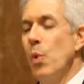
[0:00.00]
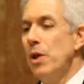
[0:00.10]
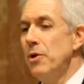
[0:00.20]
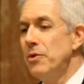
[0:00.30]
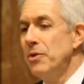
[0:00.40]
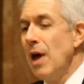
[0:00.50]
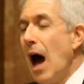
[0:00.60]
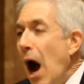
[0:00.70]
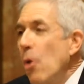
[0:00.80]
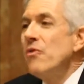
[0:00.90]
whether
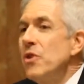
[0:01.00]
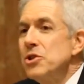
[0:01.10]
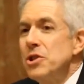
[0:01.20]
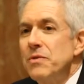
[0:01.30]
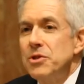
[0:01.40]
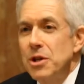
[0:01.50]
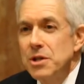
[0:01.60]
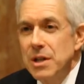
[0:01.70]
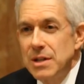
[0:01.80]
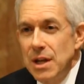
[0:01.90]
our version of the
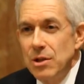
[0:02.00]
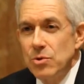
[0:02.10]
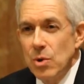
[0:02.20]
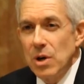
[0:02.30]
church continues